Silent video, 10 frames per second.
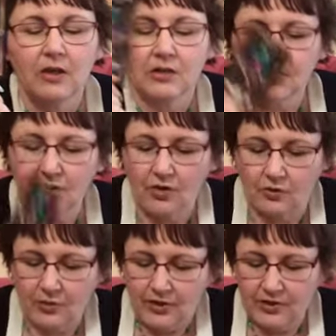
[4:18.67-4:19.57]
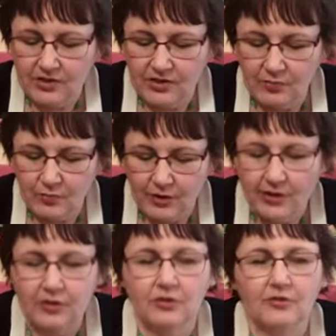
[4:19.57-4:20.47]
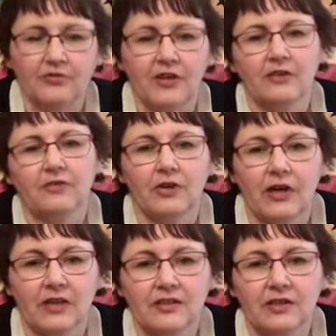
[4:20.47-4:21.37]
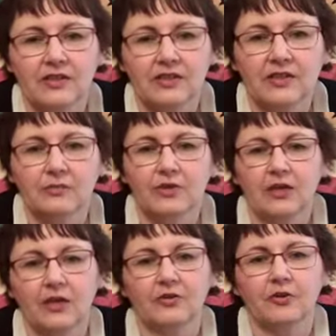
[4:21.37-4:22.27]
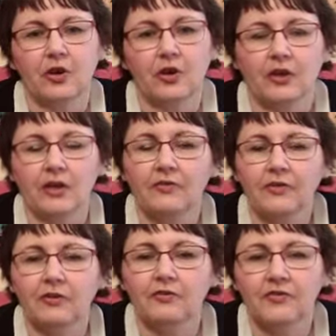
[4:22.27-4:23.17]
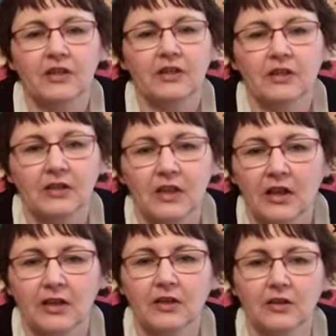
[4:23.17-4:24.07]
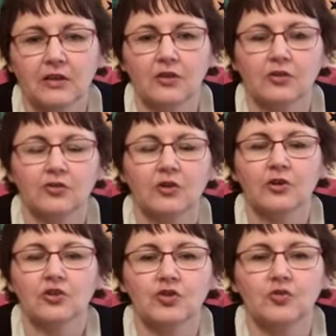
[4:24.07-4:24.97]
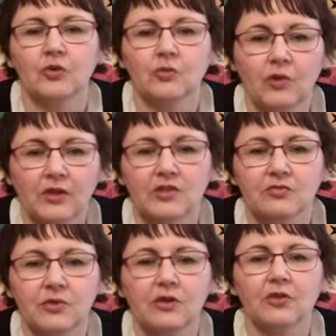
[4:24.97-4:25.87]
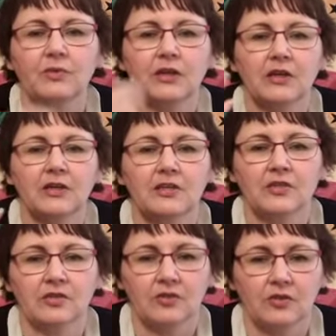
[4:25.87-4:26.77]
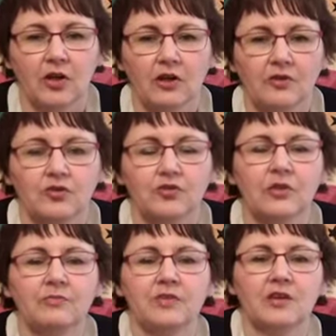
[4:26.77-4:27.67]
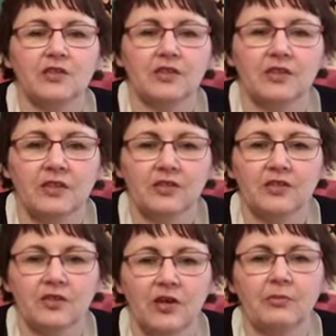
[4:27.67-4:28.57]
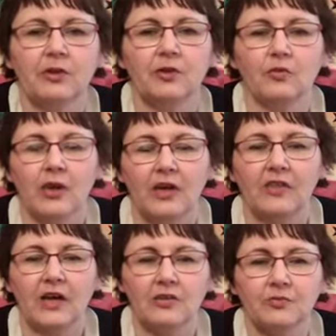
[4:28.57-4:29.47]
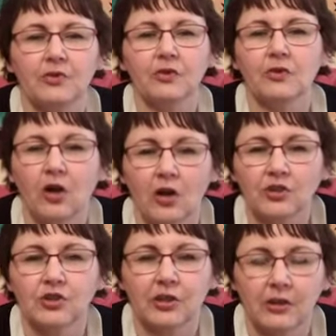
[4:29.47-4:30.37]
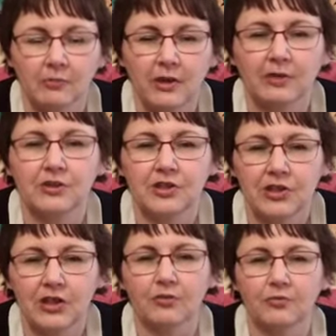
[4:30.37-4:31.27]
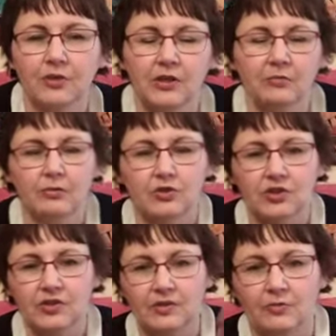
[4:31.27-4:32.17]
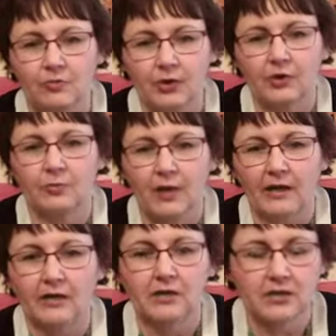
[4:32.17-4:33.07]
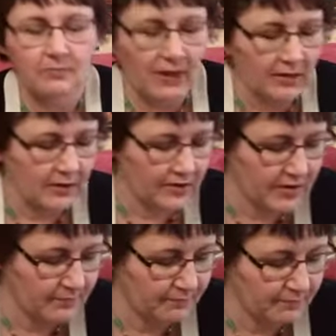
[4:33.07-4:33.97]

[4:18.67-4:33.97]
So this can work in your favor, as I said with the other card, if you're feeling like you're not sure what's real because there's a lot of dreams, lots of things are coming your way. That's where the logic can marry together with the emotions and bring you back into balance.